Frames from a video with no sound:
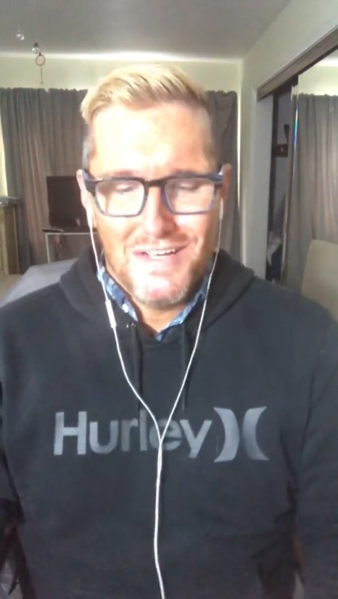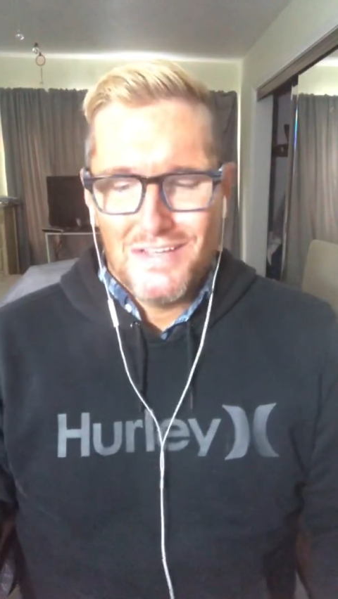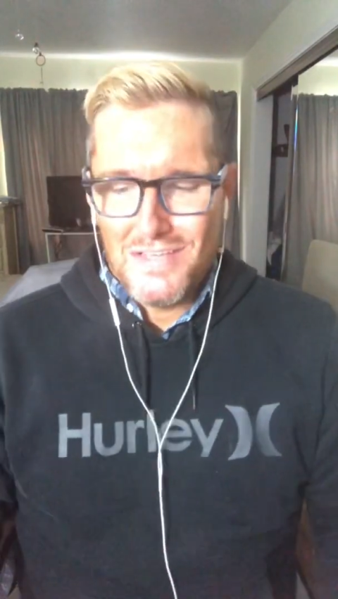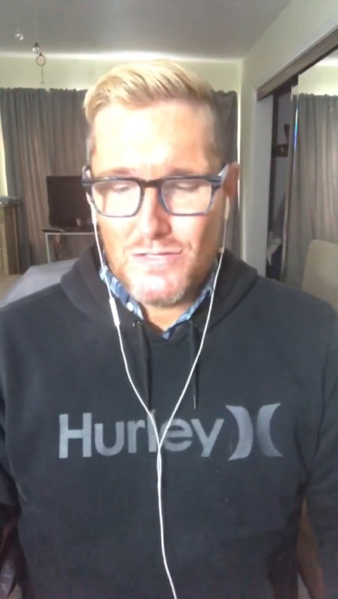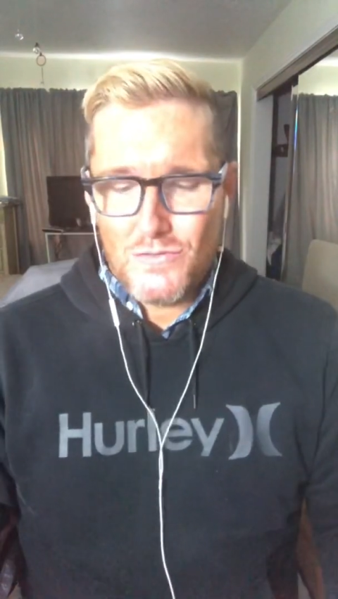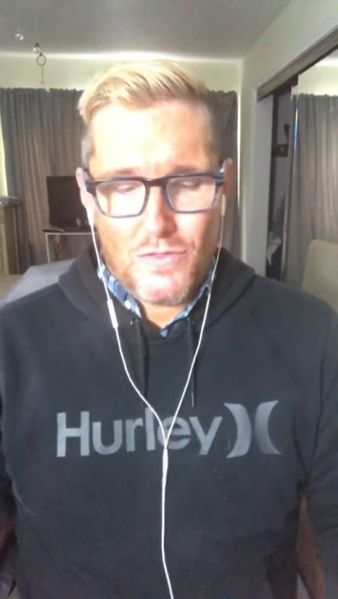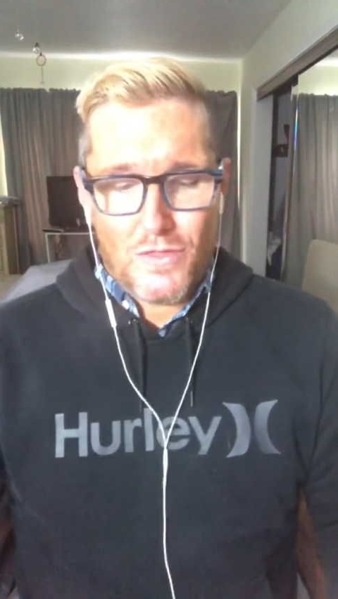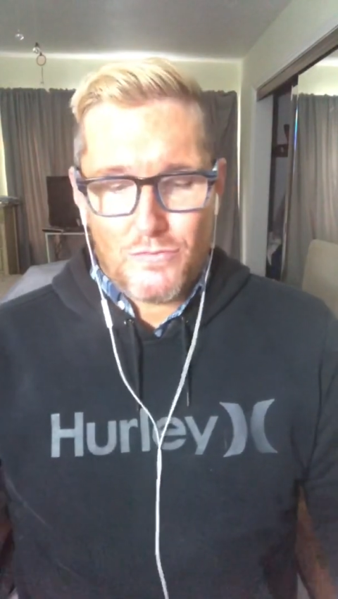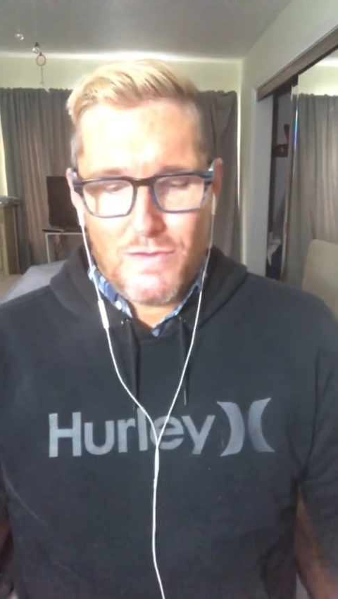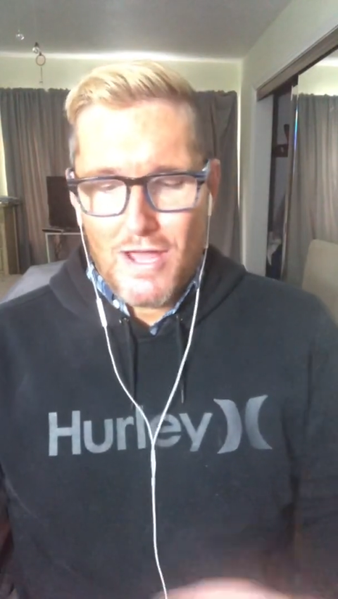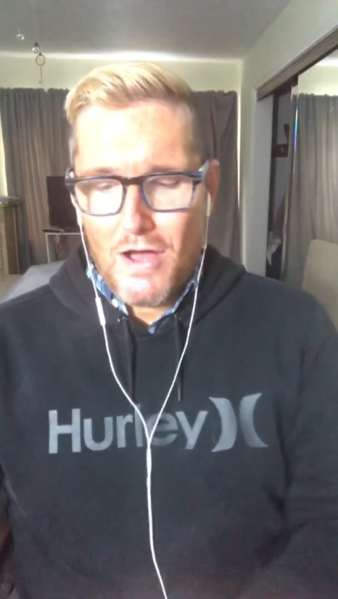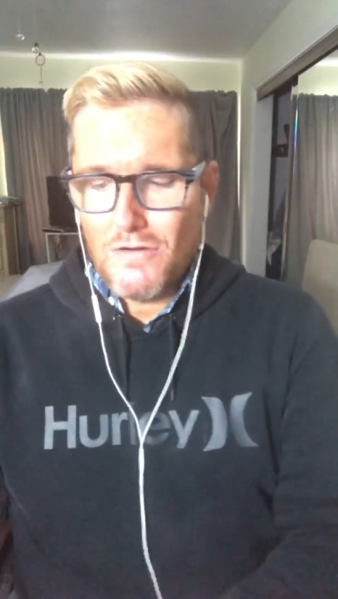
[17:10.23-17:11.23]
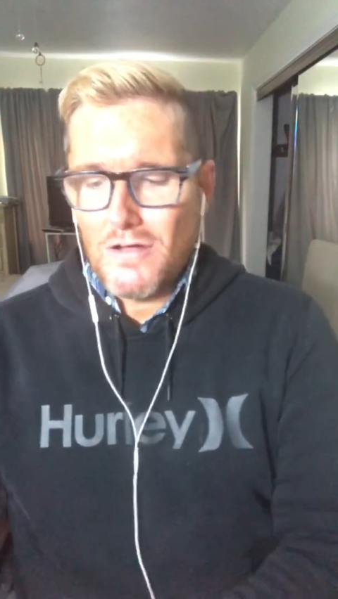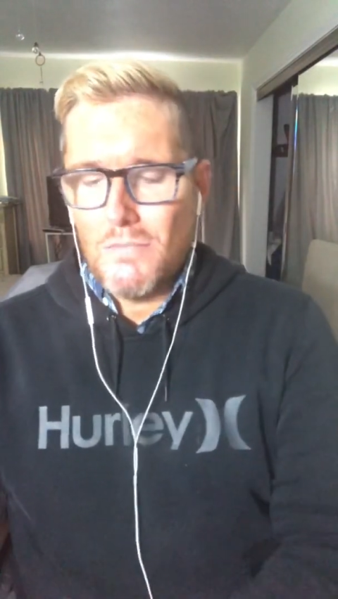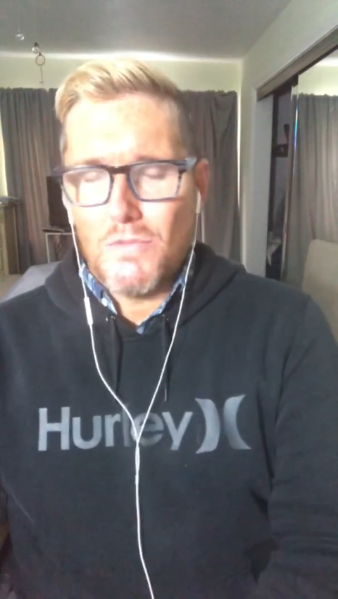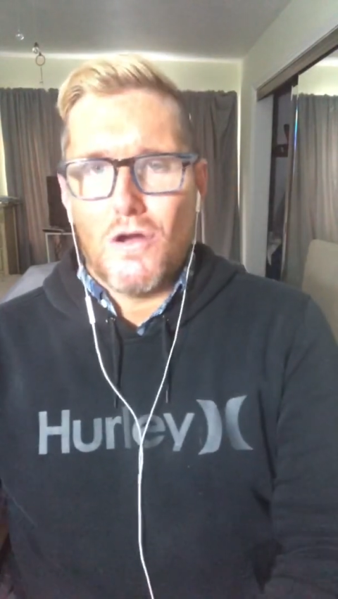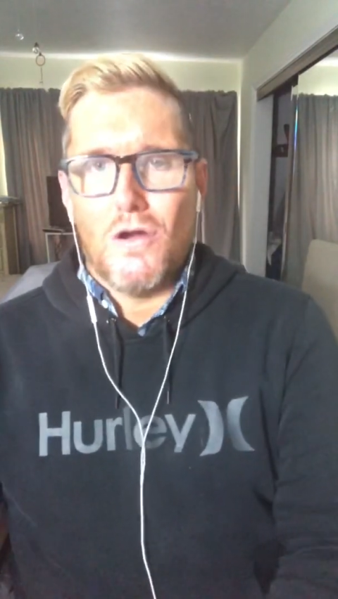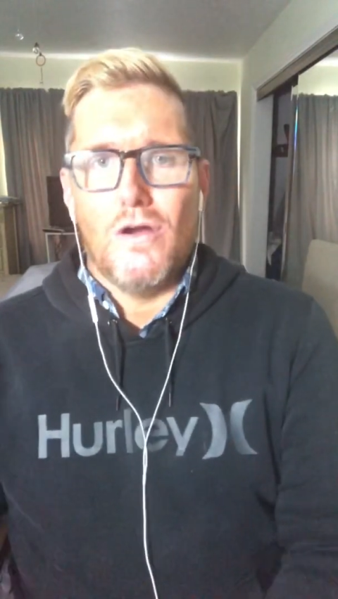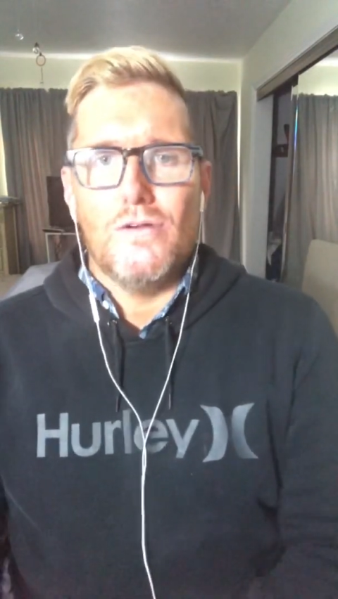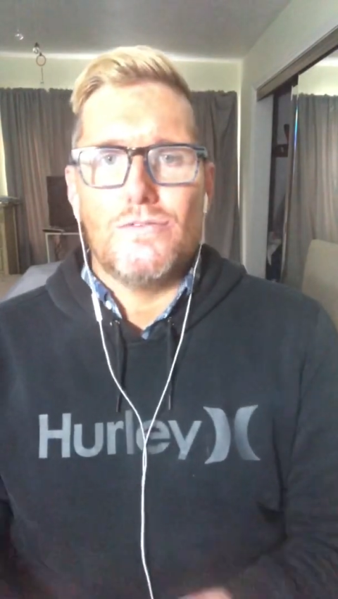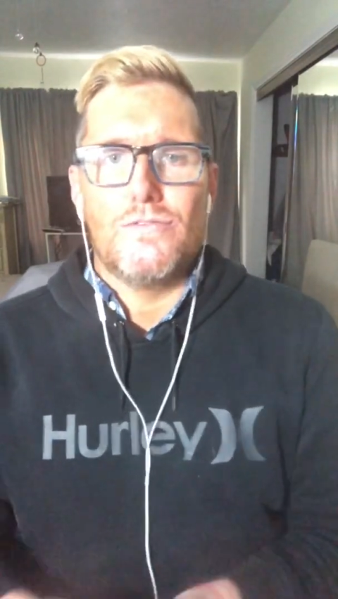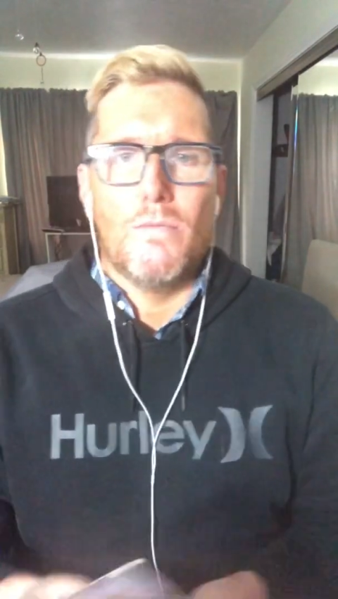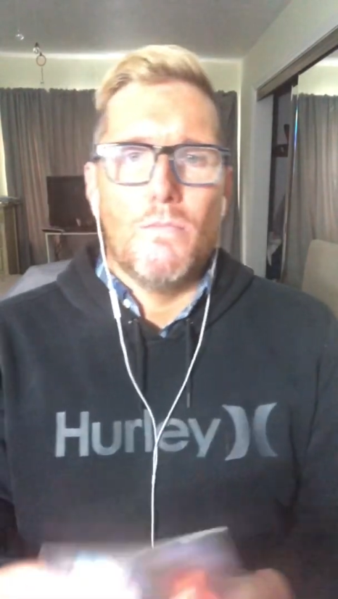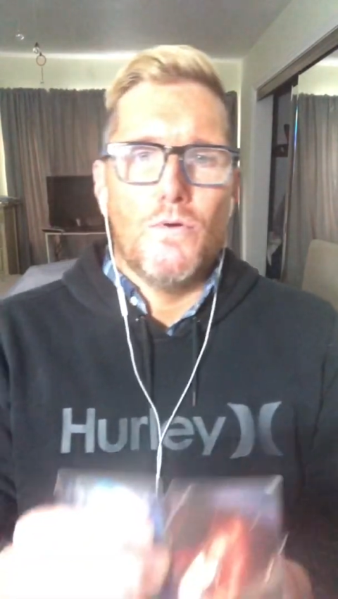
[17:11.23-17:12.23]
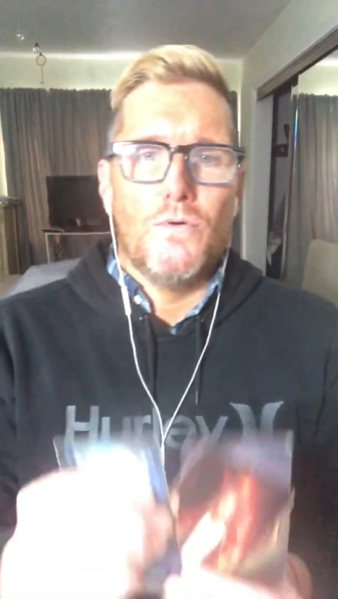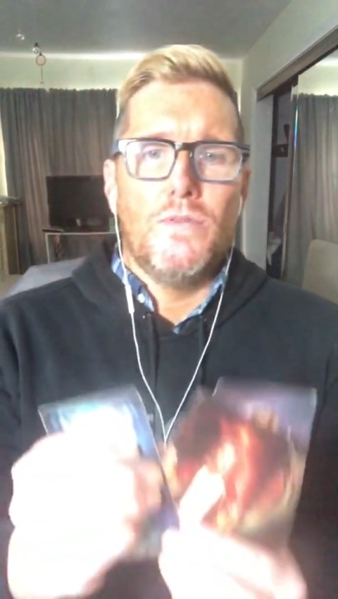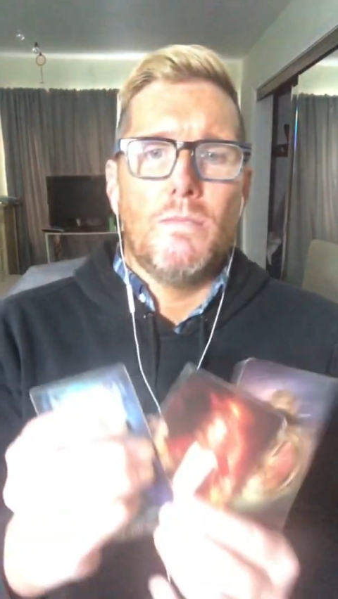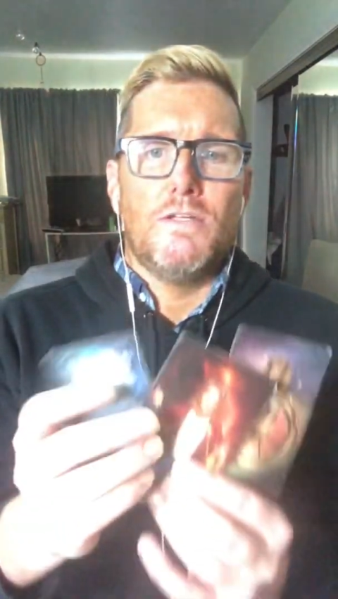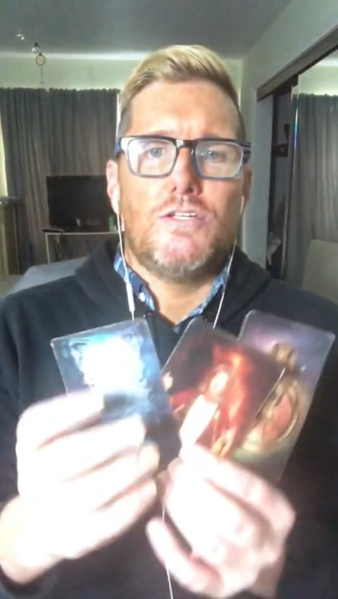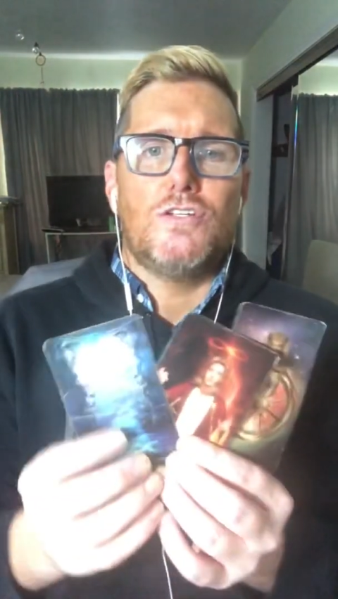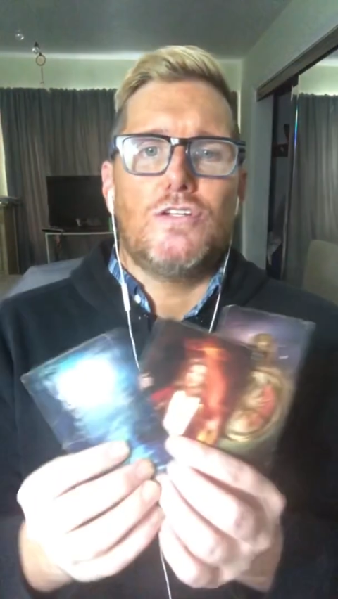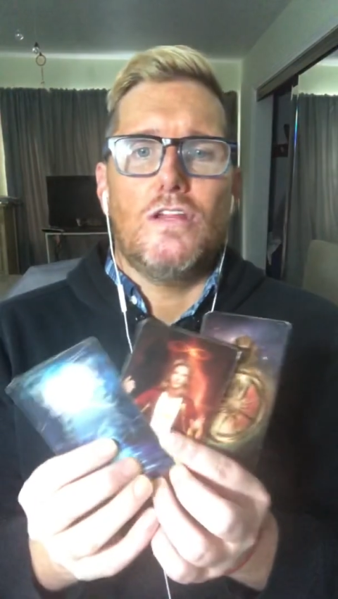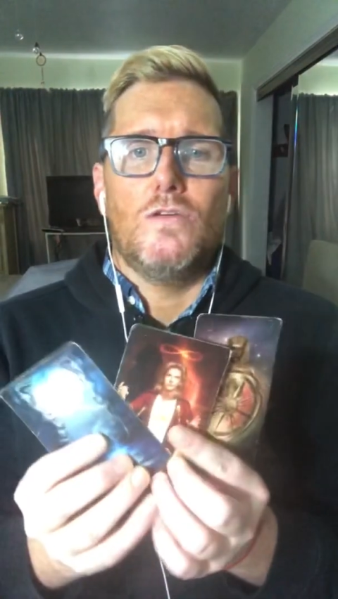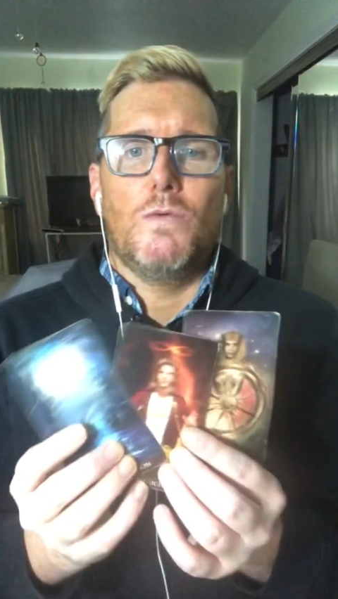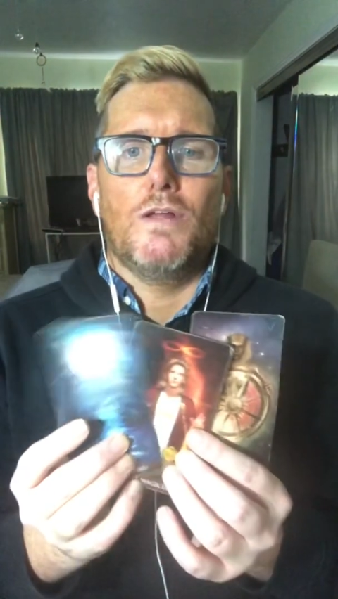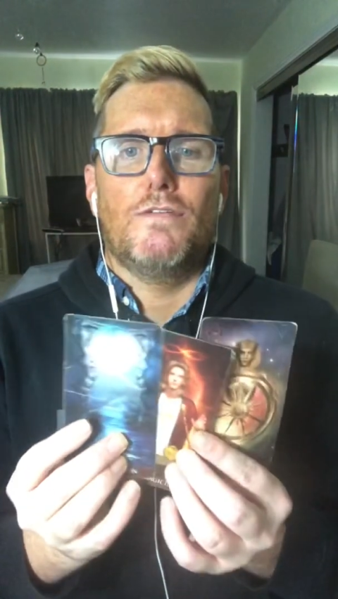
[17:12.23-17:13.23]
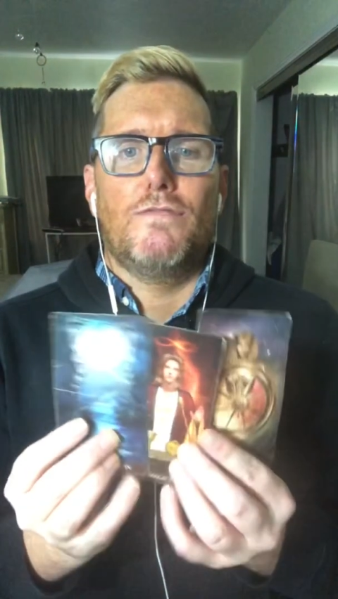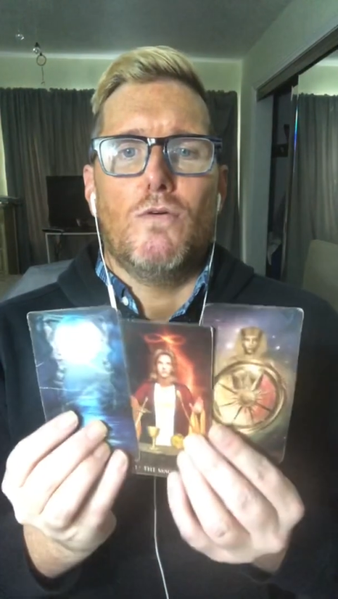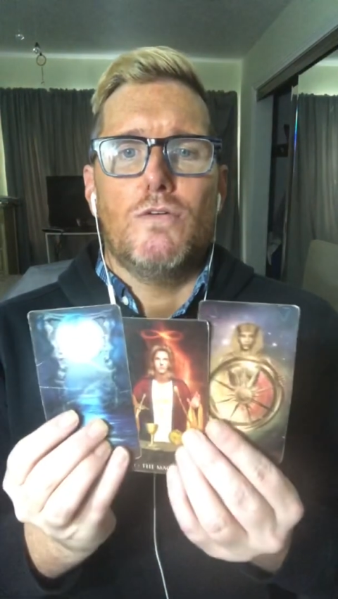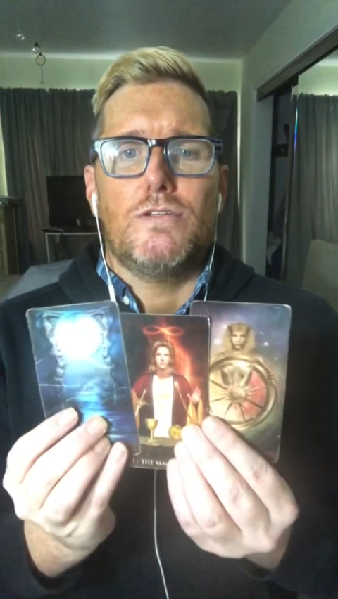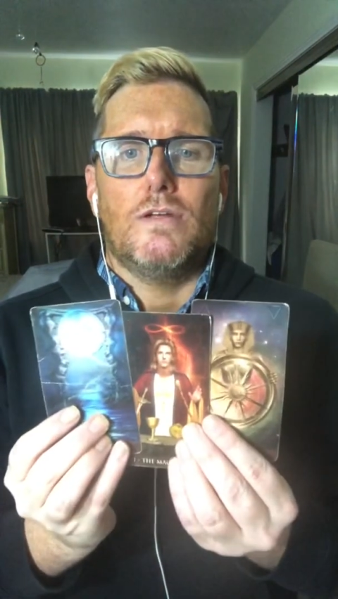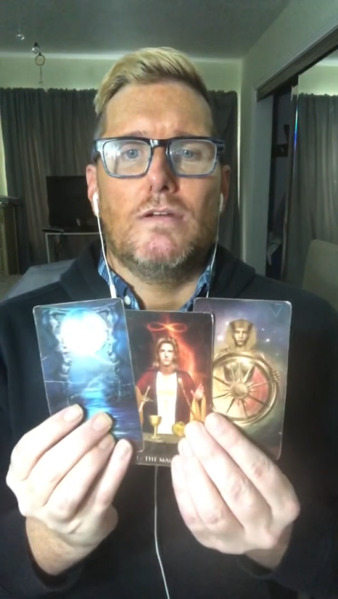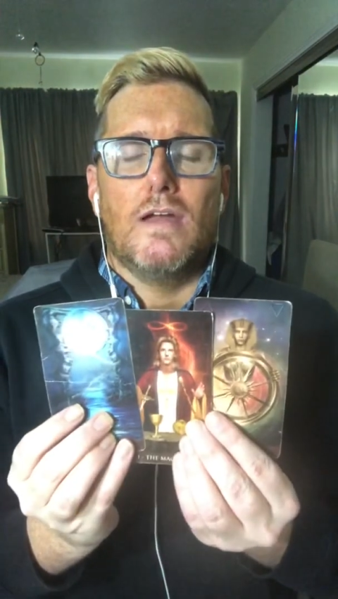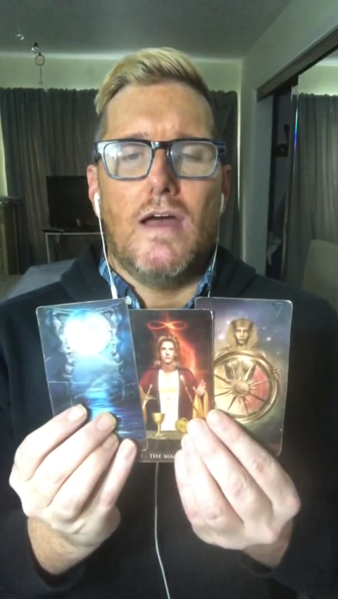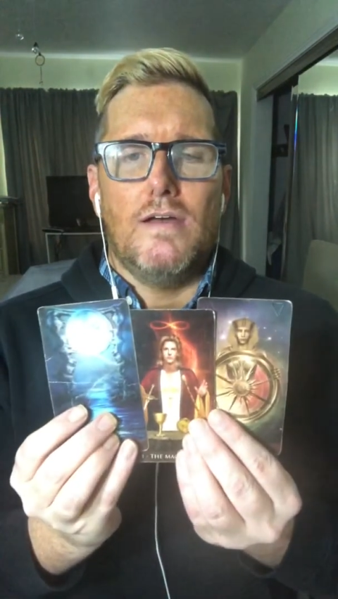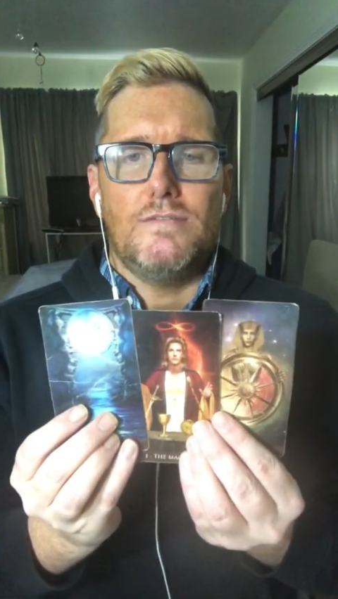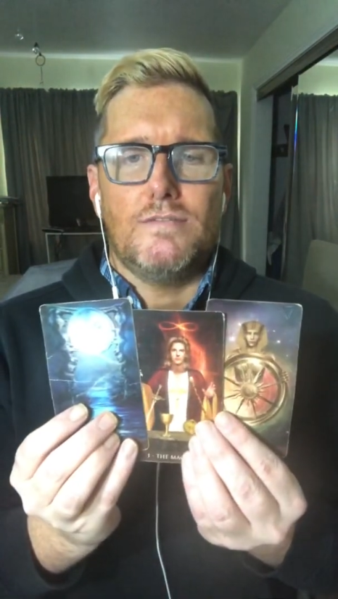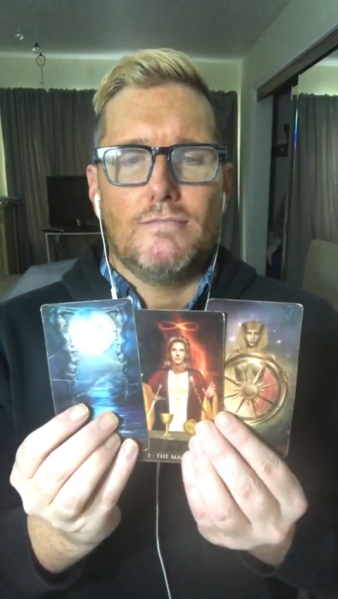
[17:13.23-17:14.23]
These are the three outcome cards: the Moon, the Magician, and the Wheel of Fortune, guys.